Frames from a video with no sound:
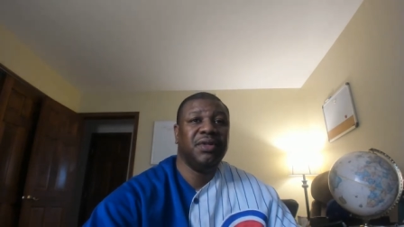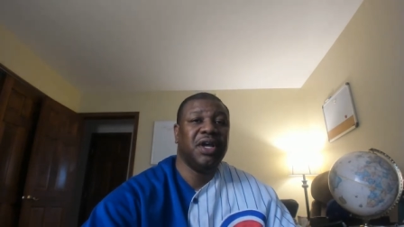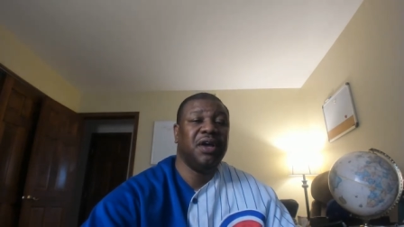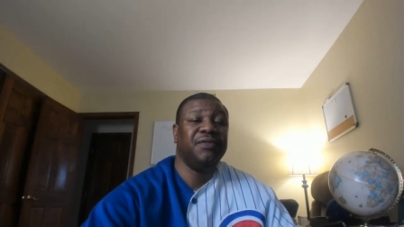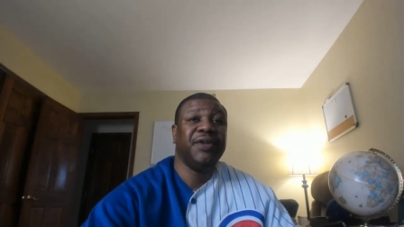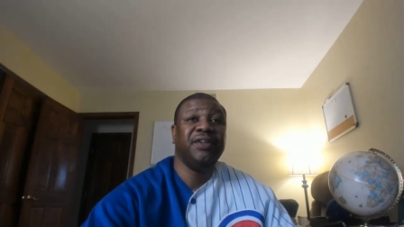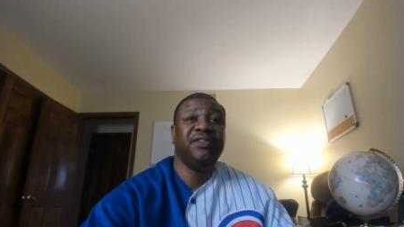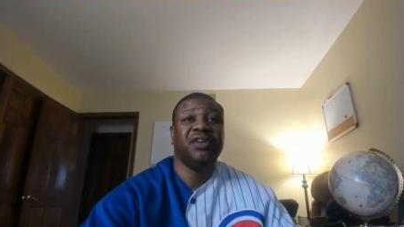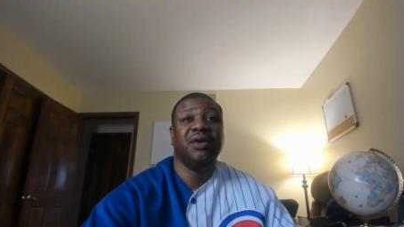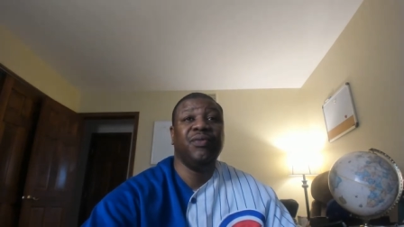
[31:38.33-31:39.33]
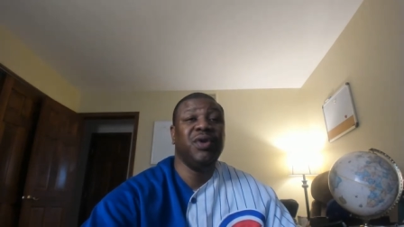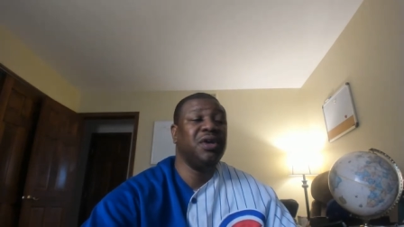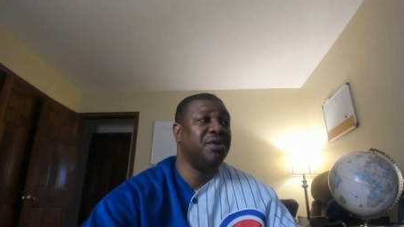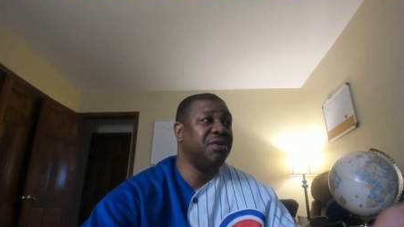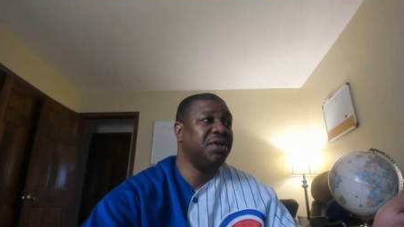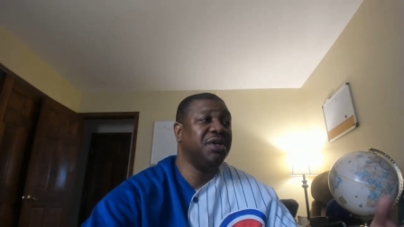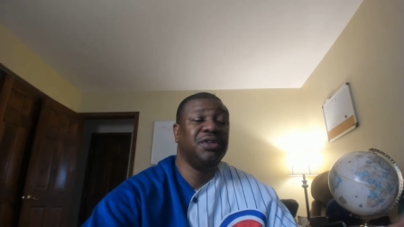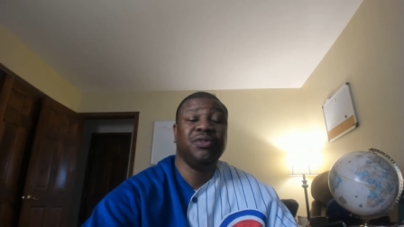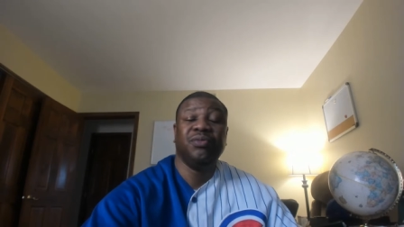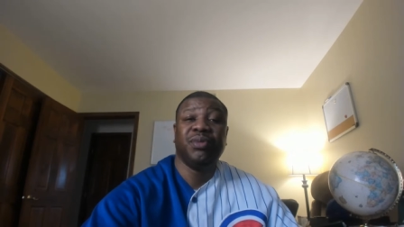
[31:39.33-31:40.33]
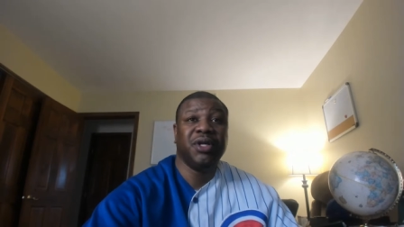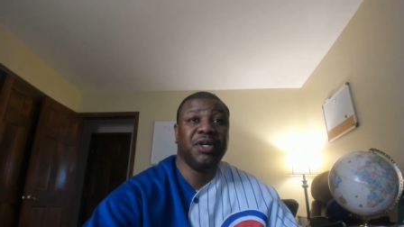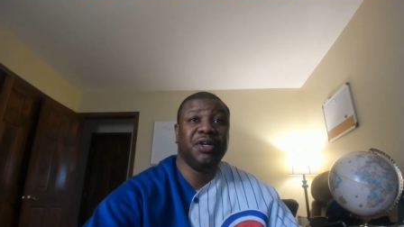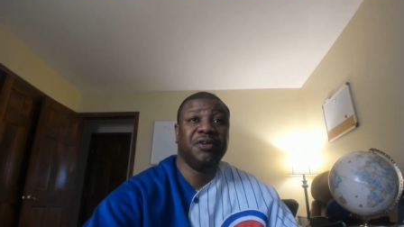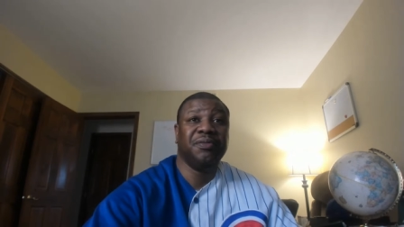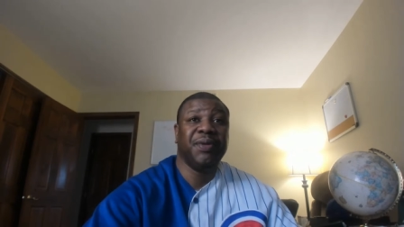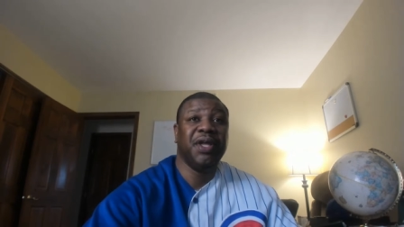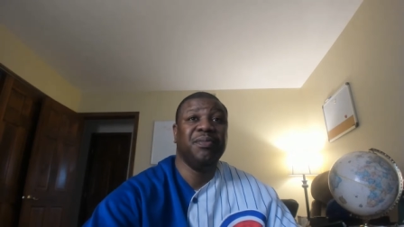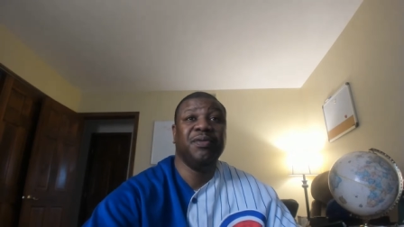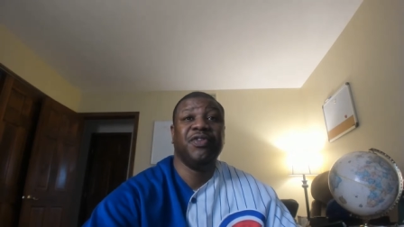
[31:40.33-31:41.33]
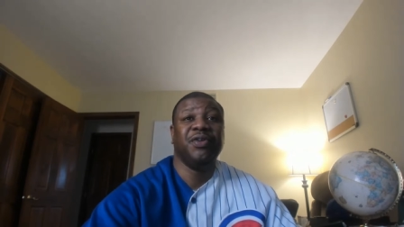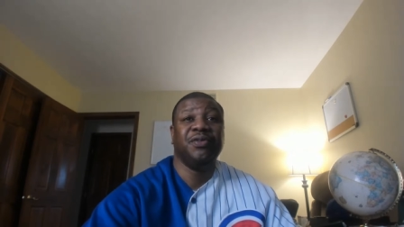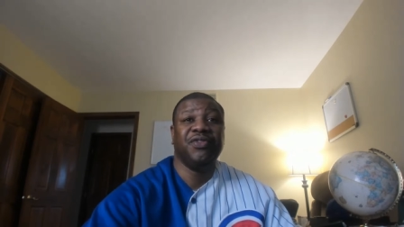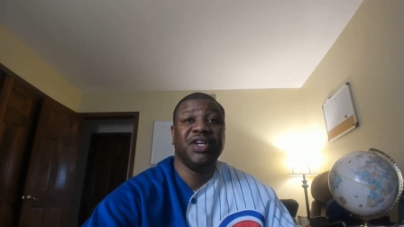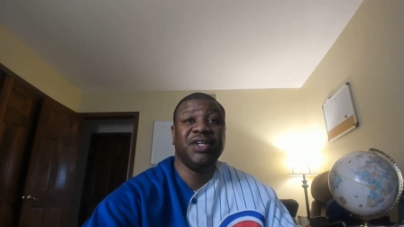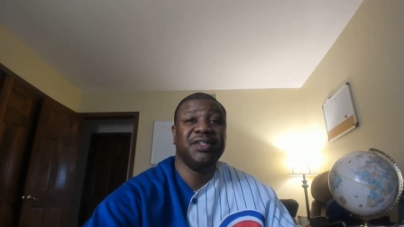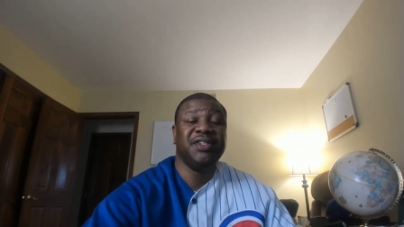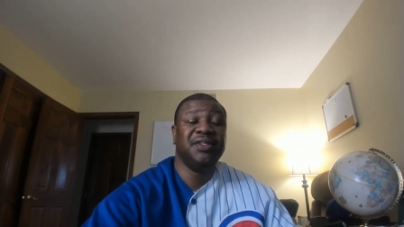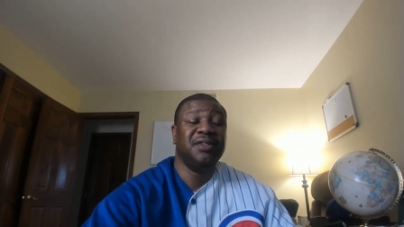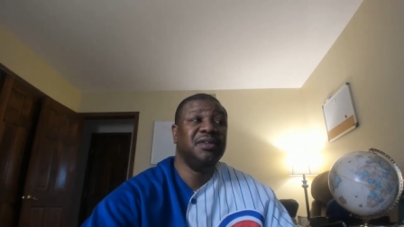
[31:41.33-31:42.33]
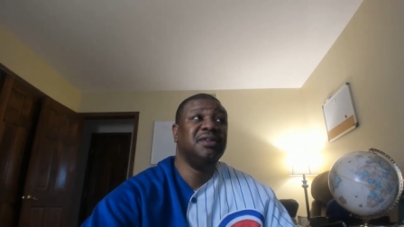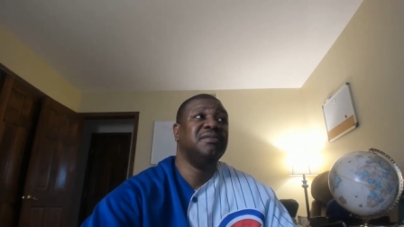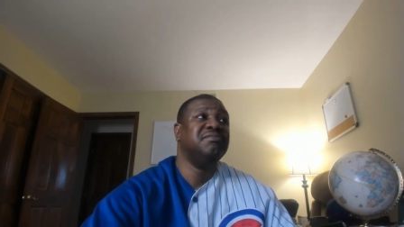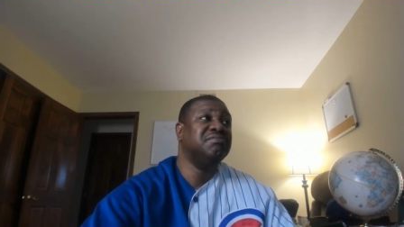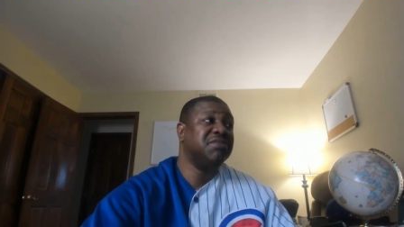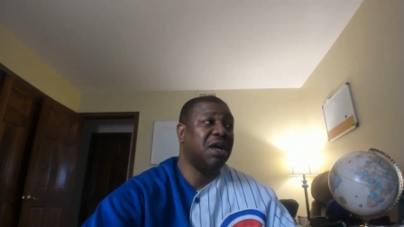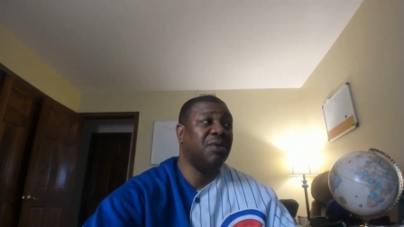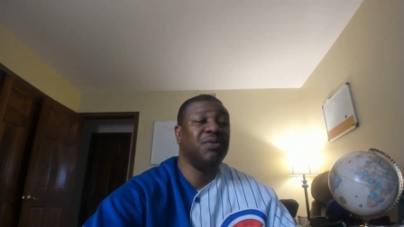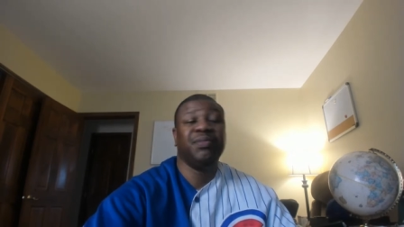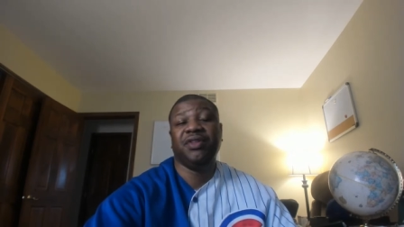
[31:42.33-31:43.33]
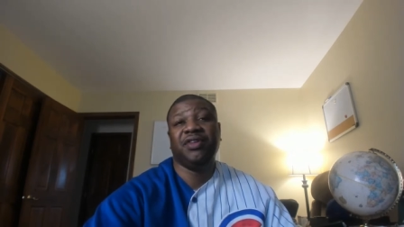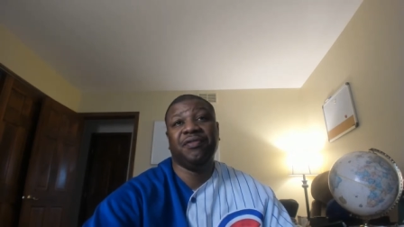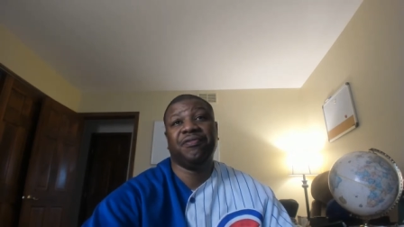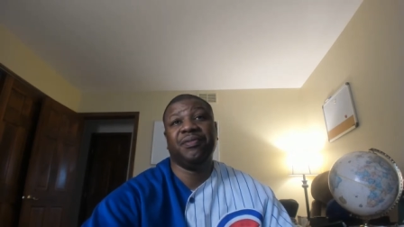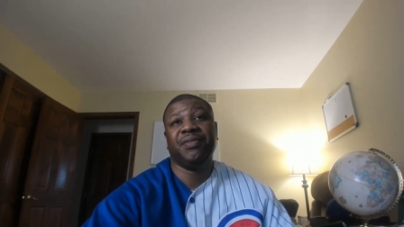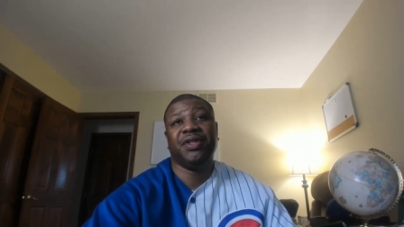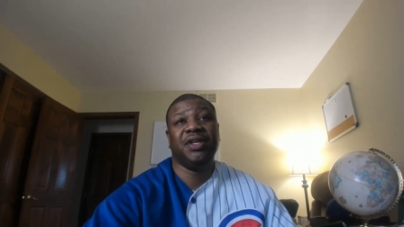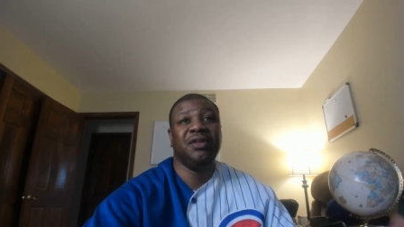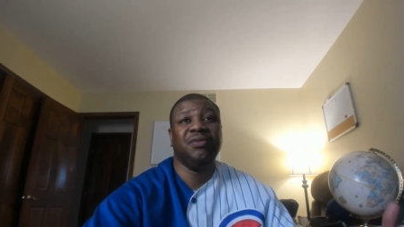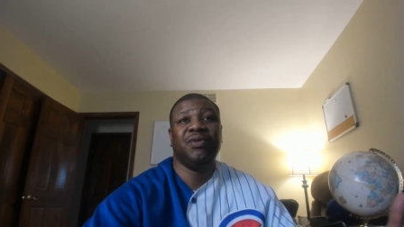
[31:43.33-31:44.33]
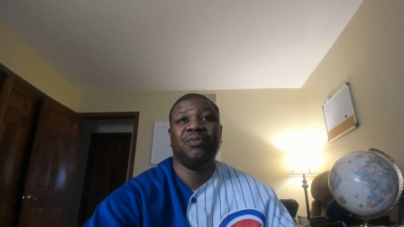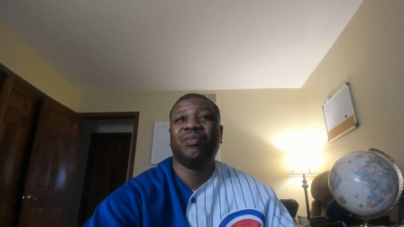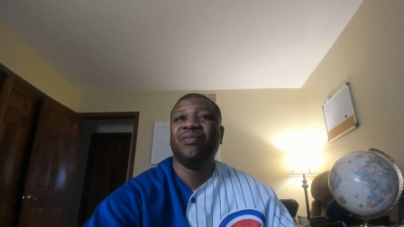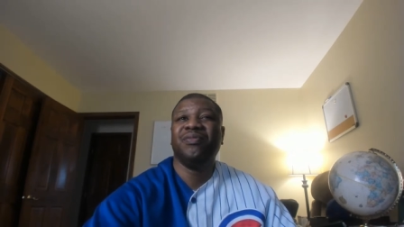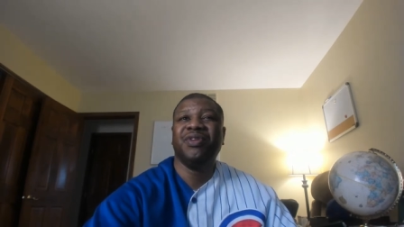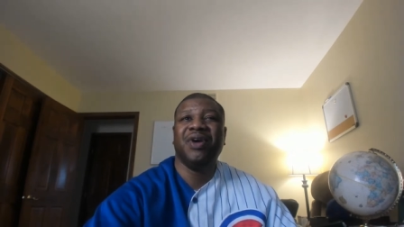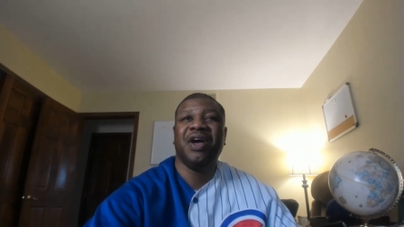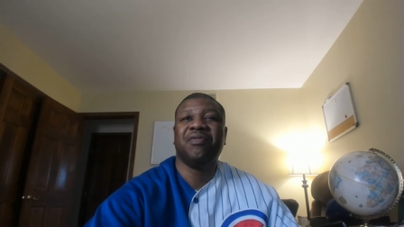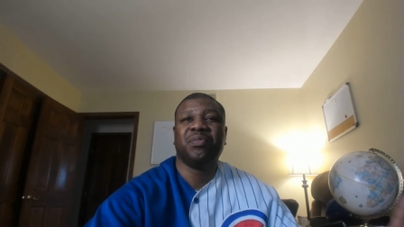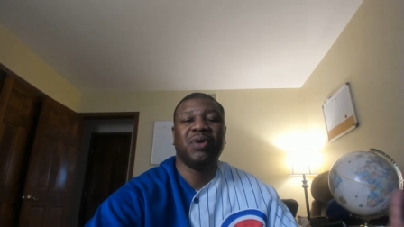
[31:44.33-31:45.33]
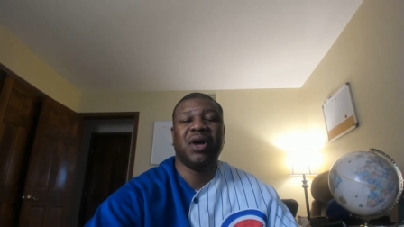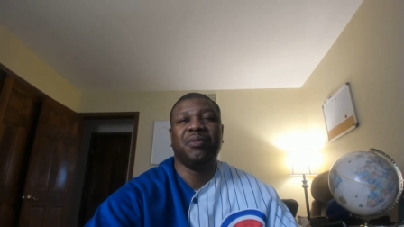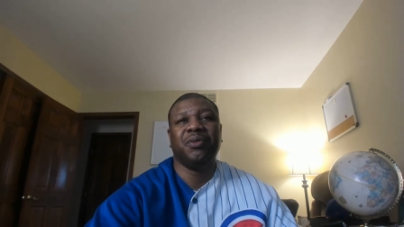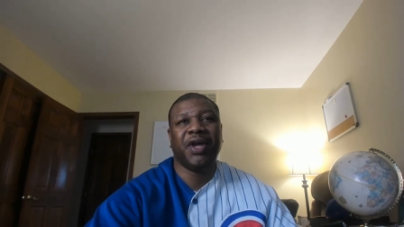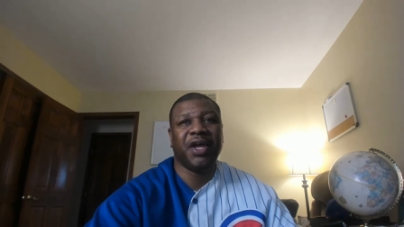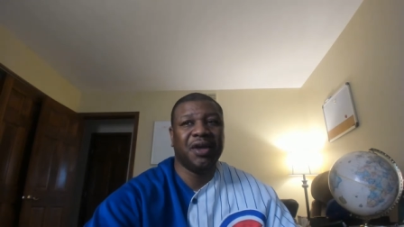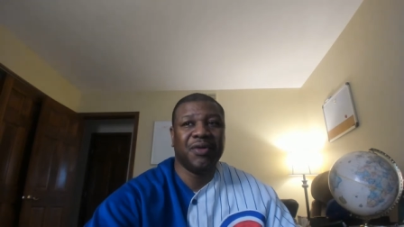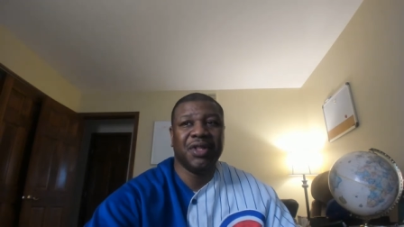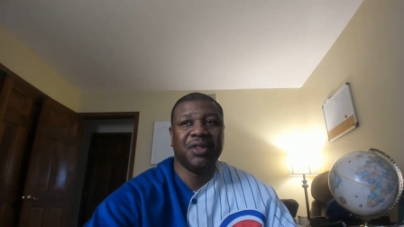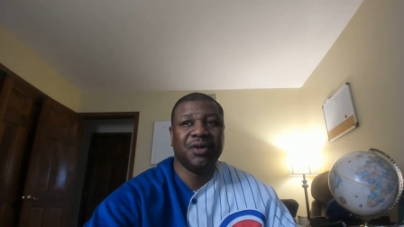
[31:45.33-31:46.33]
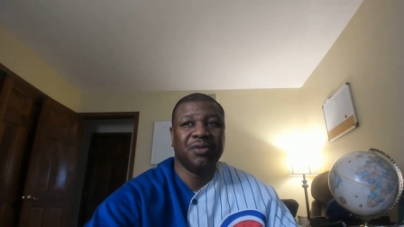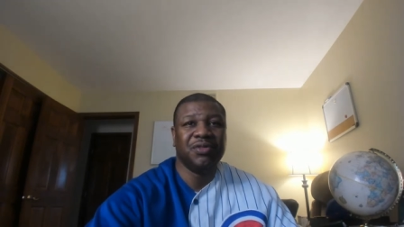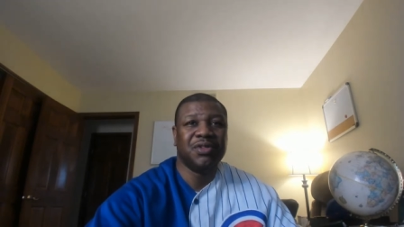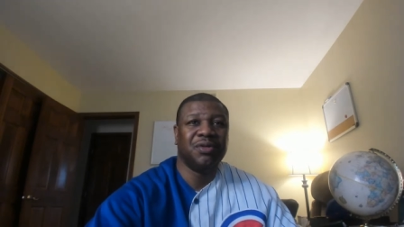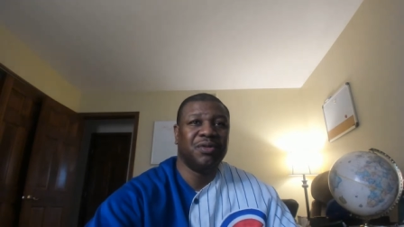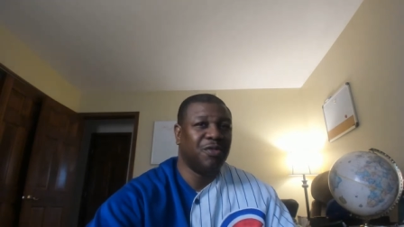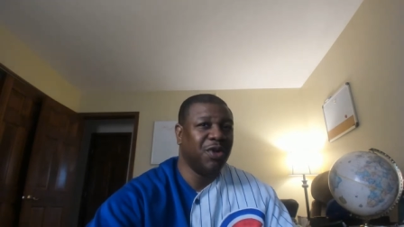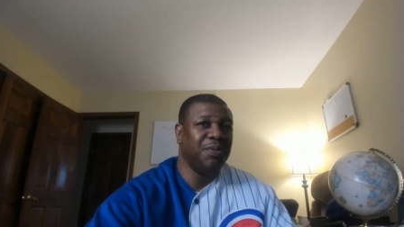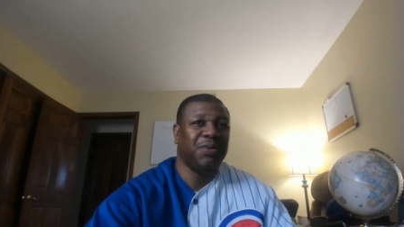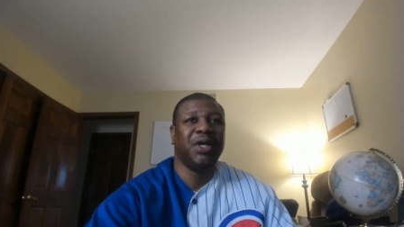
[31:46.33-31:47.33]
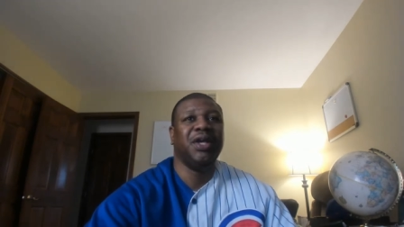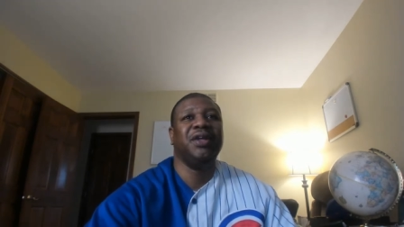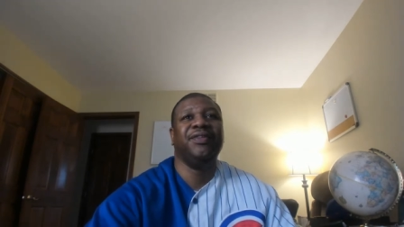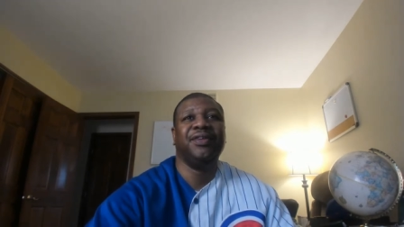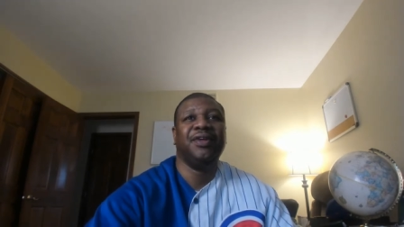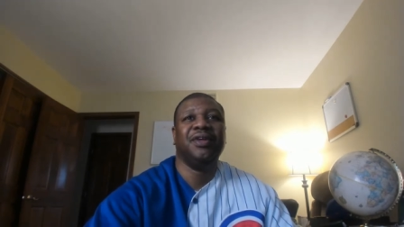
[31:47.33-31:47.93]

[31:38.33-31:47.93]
Now, if they say we're only going to do blood on pay per view events, that would be different. But then you won't, you'll have a problem airing those on replays.